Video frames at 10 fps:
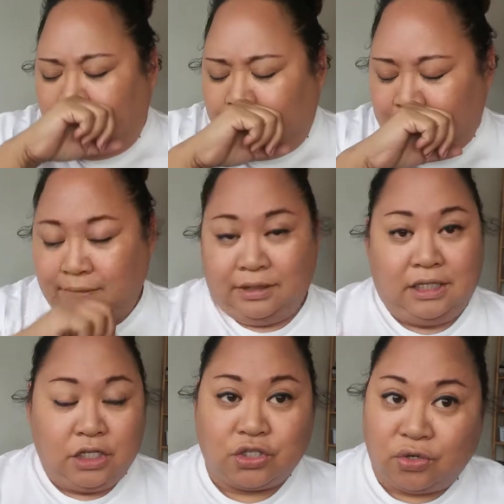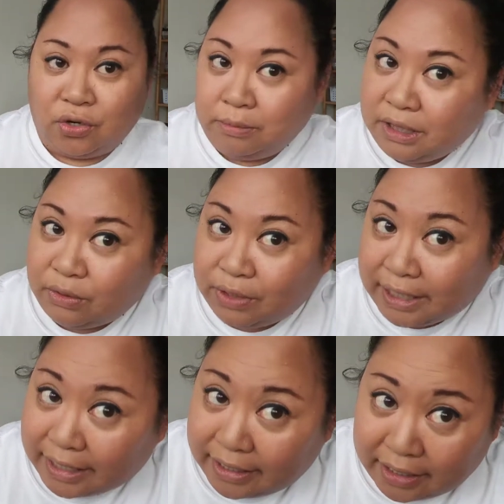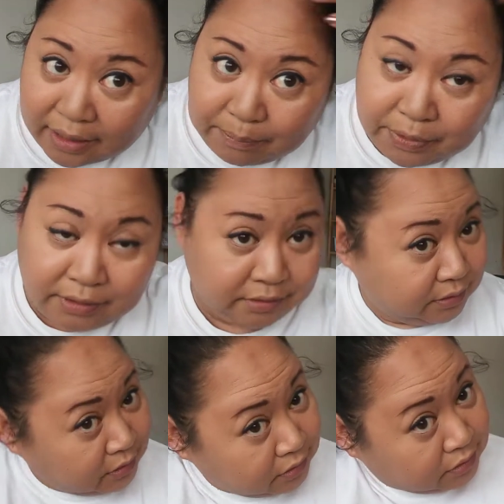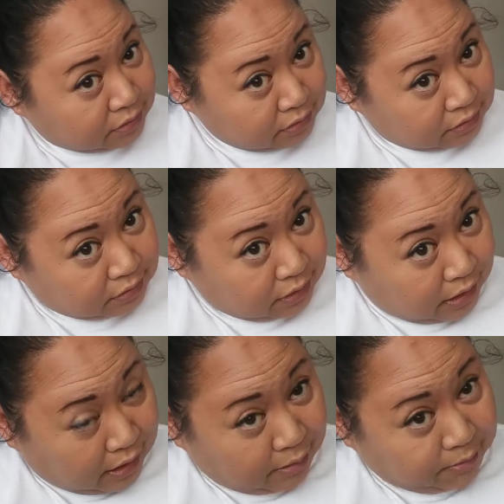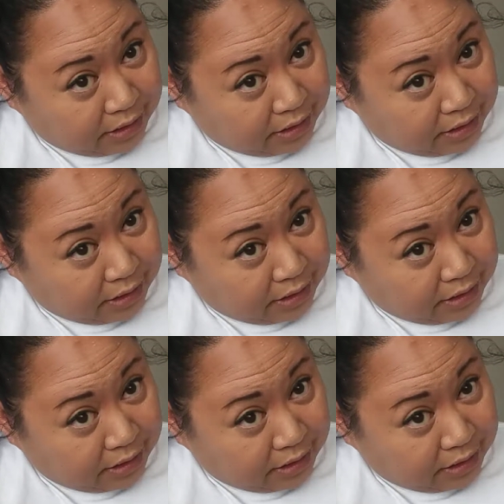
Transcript: so normally when I get up, um,